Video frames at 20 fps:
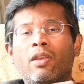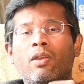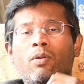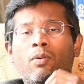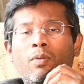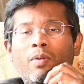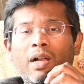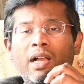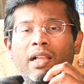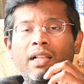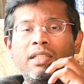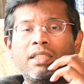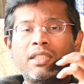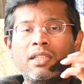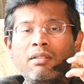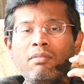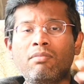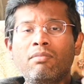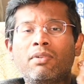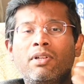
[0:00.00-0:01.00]
While
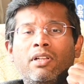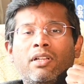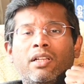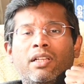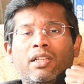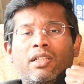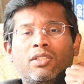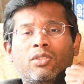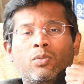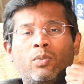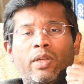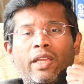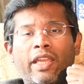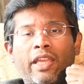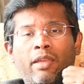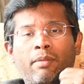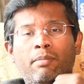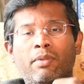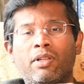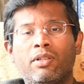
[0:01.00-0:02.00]
some workers were
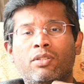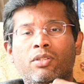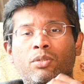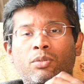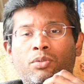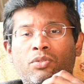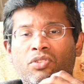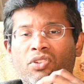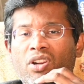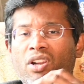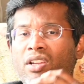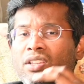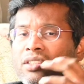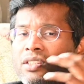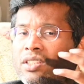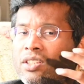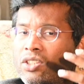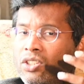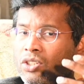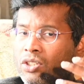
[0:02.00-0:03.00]
able to
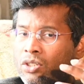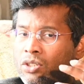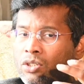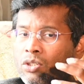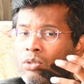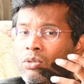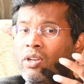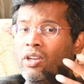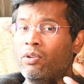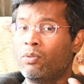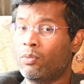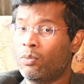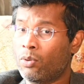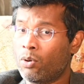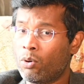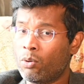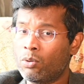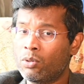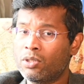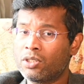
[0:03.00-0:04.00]
transition to new
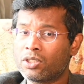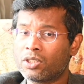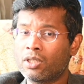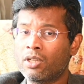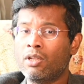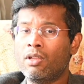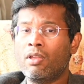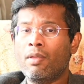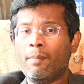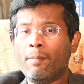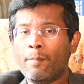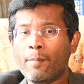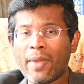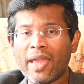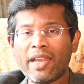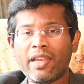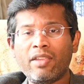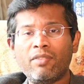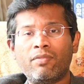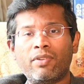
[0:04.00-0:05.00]
roles,
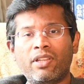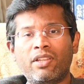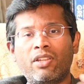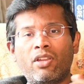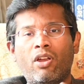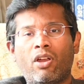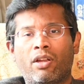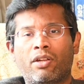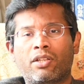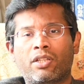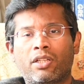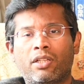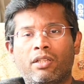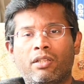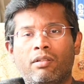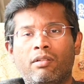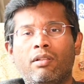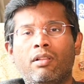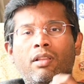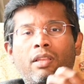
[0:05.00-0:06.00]
many were not,
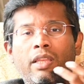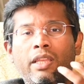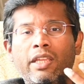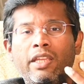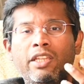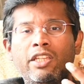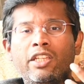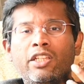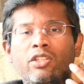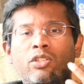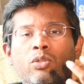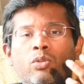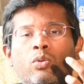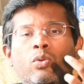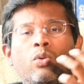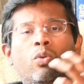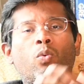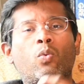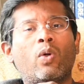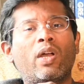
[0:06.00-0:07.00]
leading to
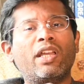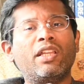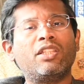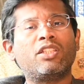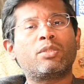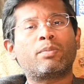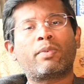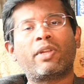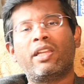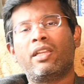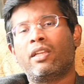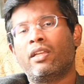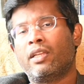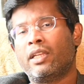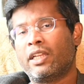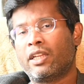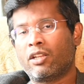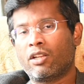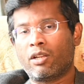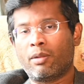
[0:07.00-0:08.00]
widespread
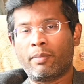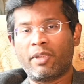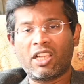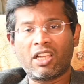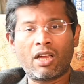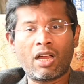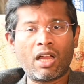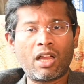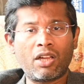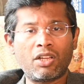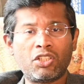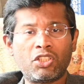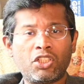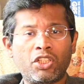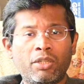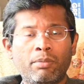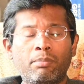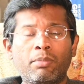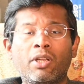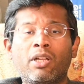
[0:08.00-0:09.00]
economic
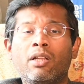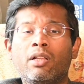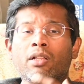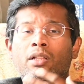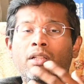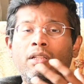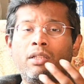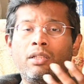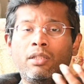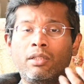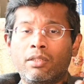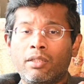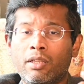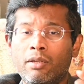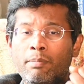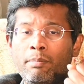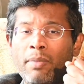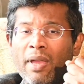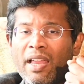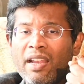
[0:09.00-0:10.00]
hardship
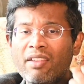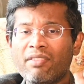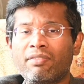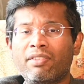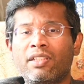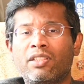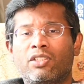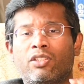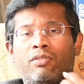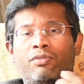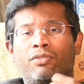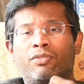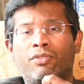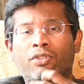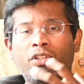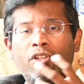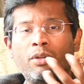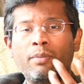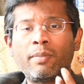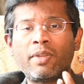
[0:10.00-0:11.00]
The benefits of
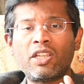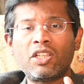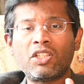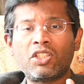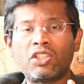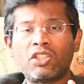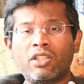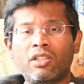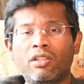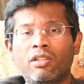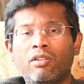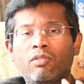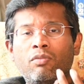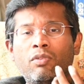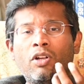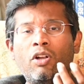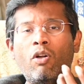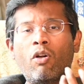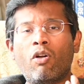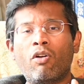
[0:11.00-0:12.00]
automation
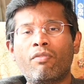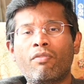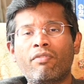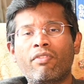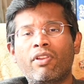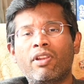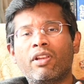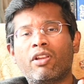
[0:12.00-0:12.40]
were often